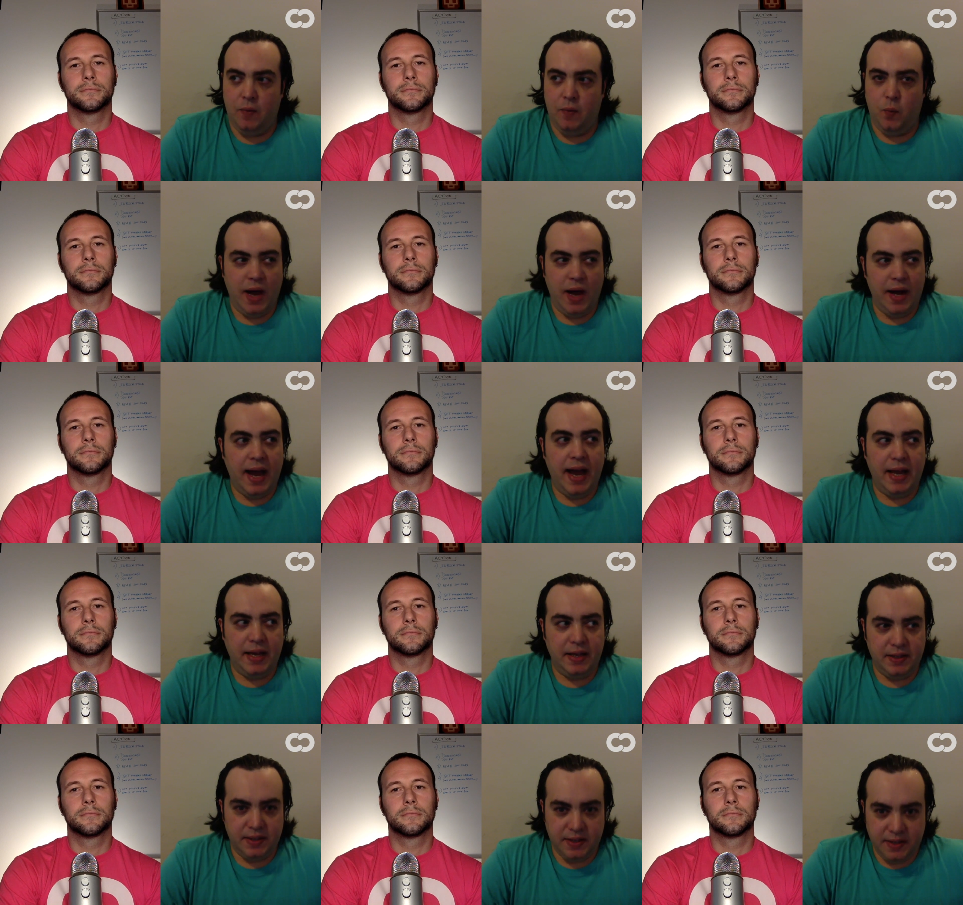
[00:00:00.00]
Speaker 1: When I
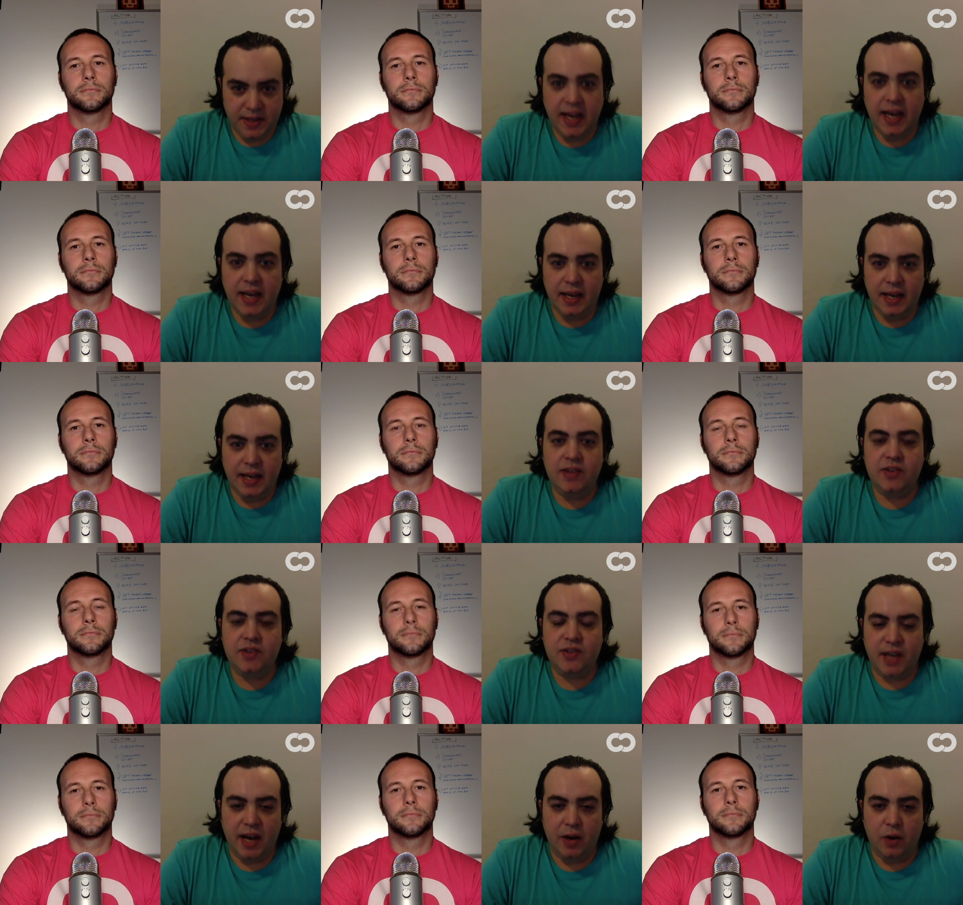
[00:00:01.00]
see
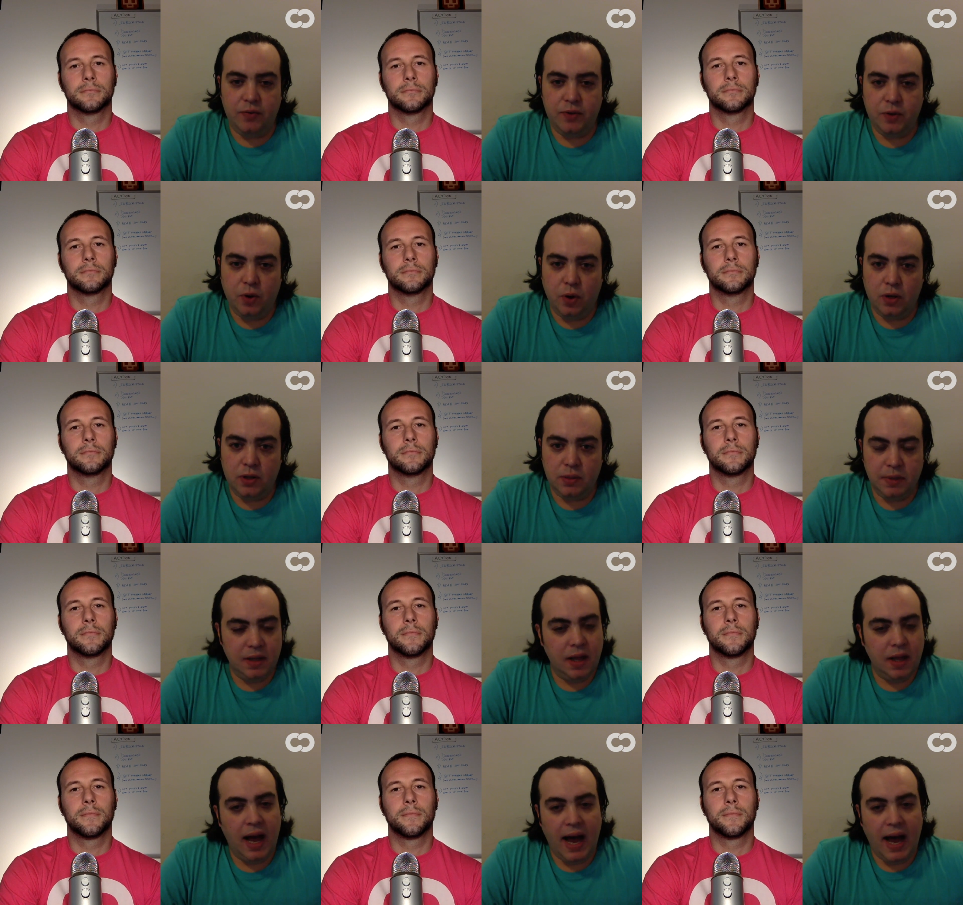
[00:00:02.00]
inside of the
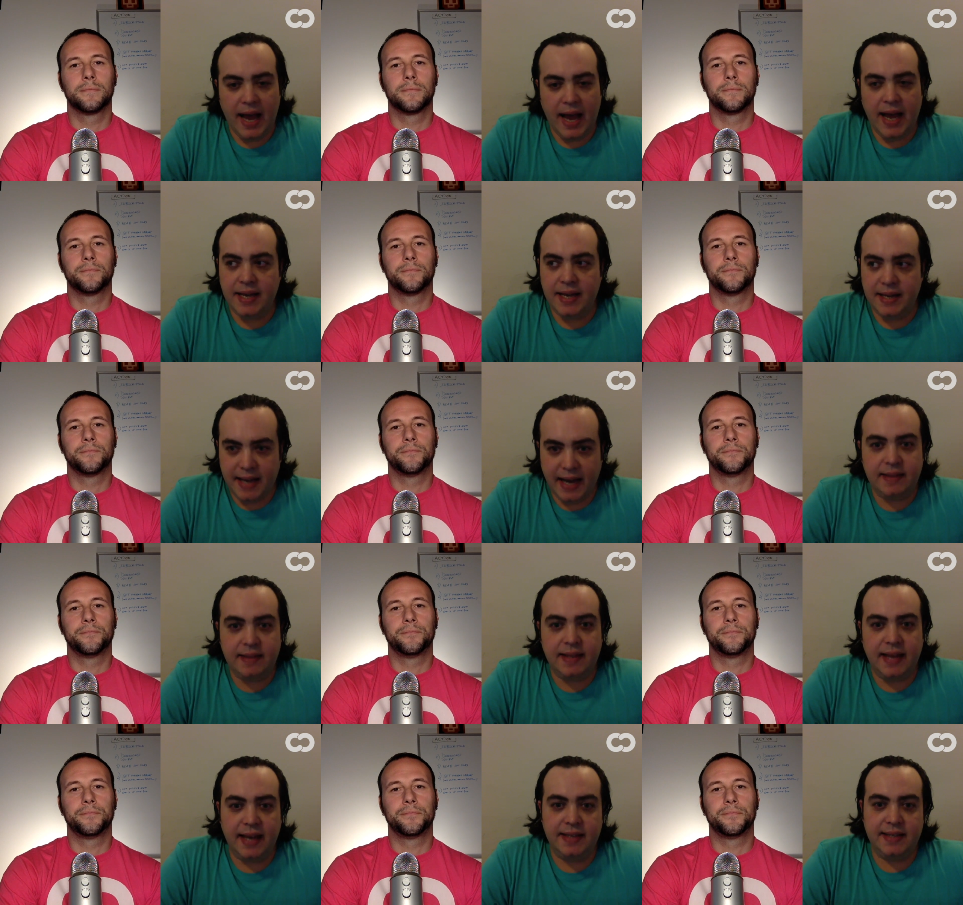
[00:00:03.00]
Codeable, I
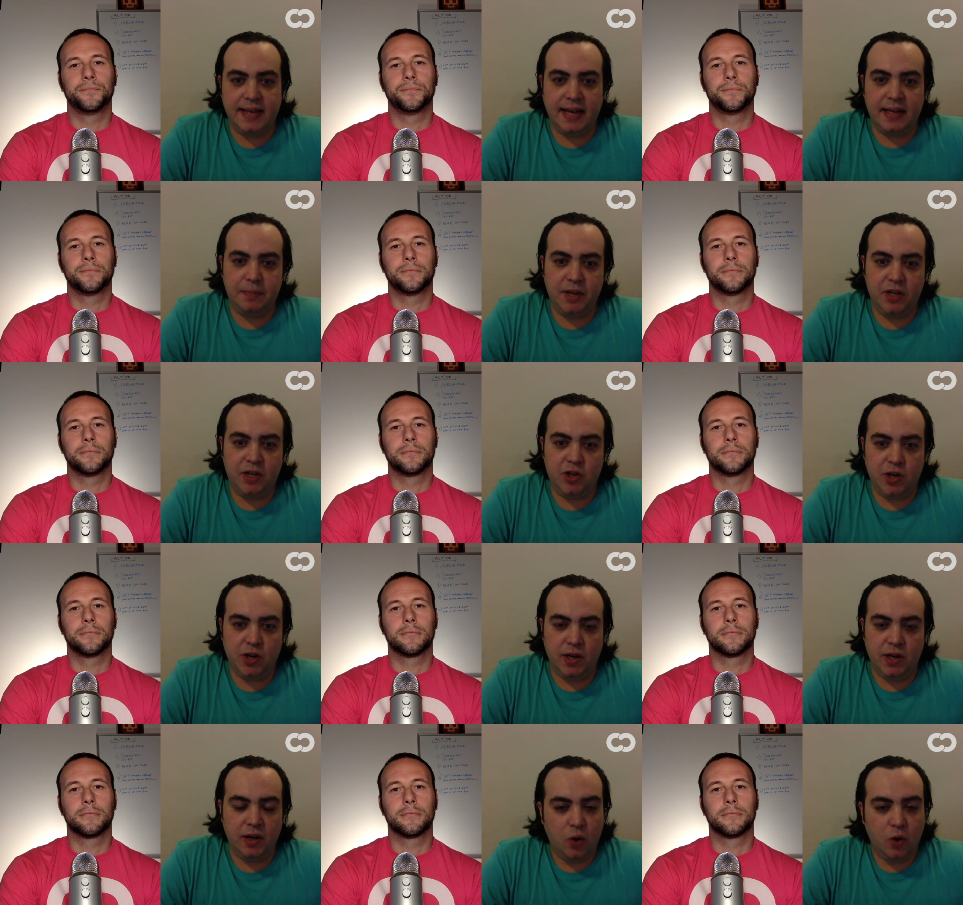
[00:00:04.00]
get the exact
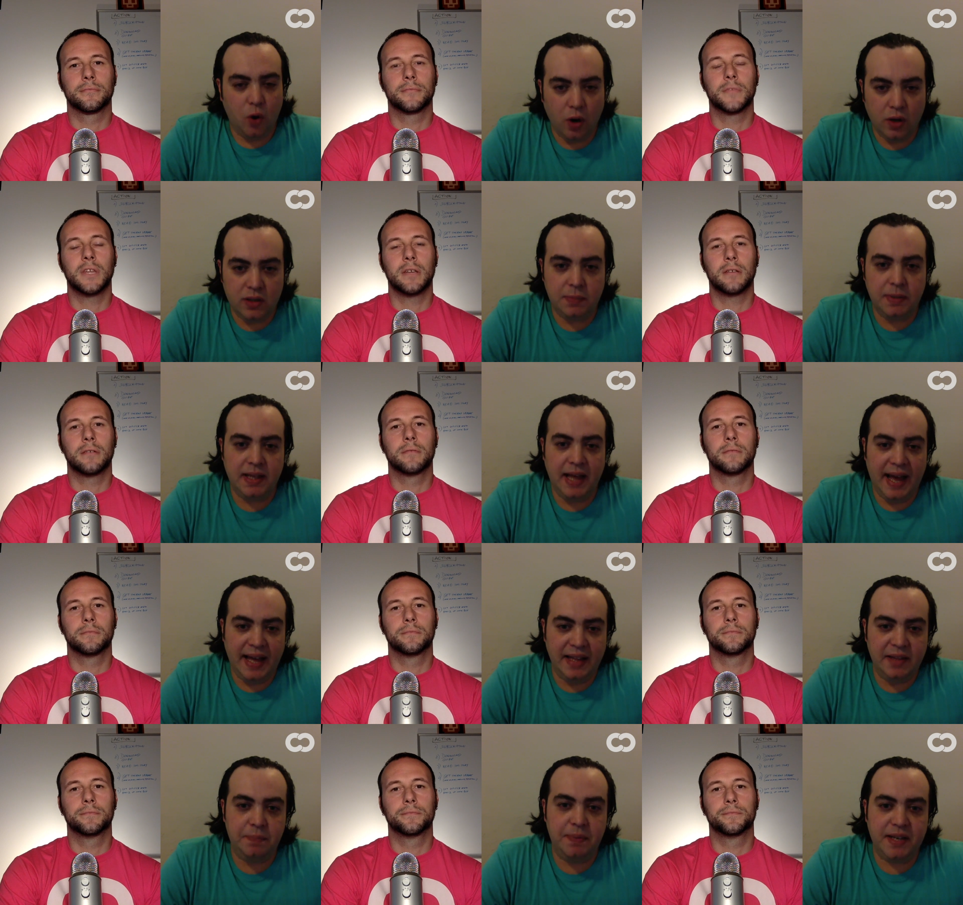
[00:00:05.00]
picture. Codeable
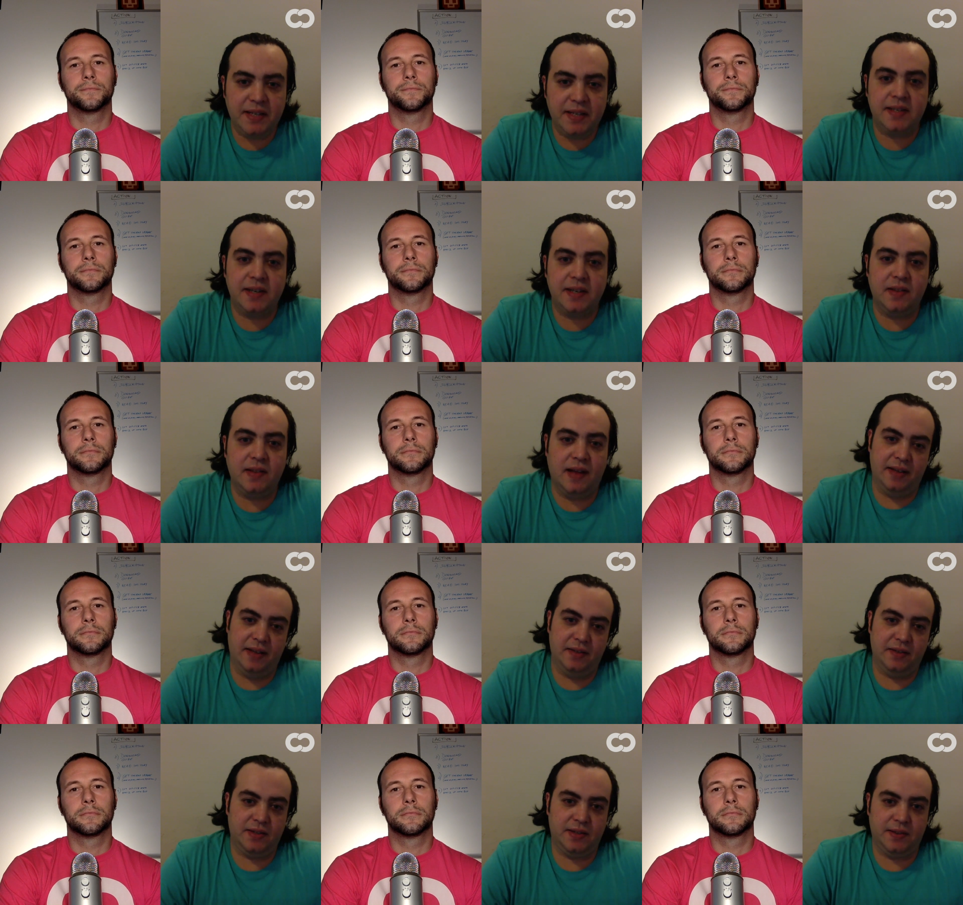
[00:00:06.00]
handpicks the
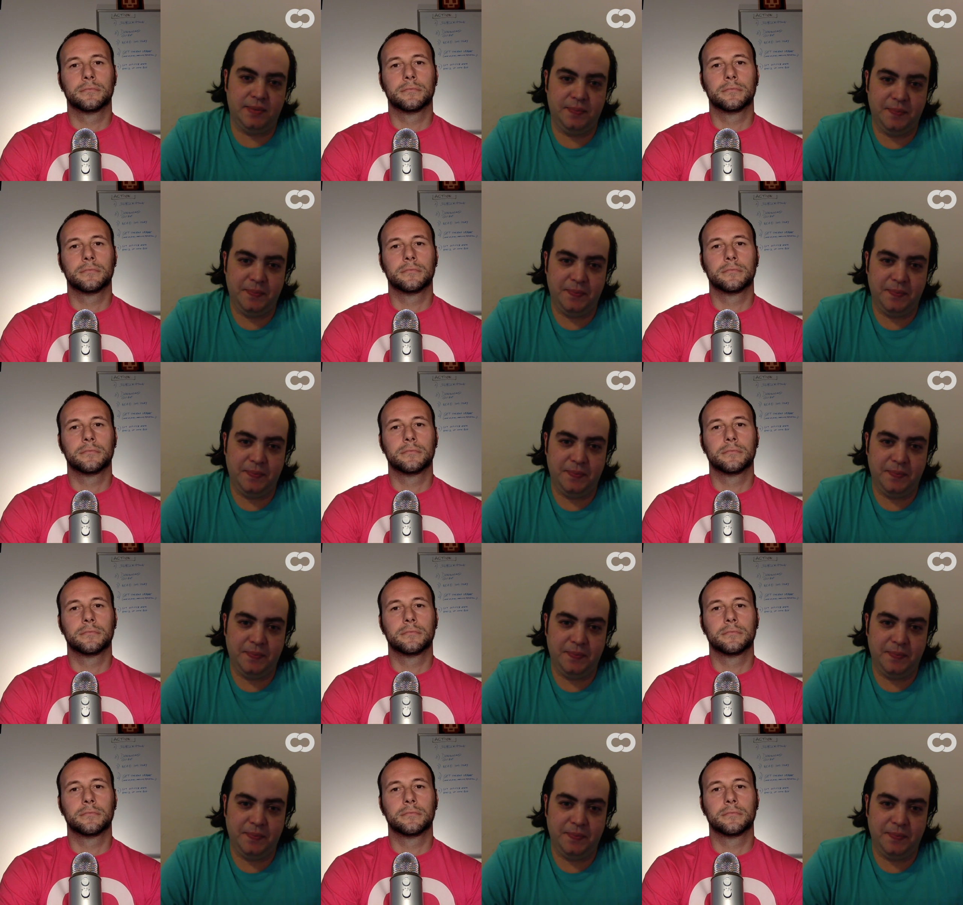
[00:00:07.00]
clients.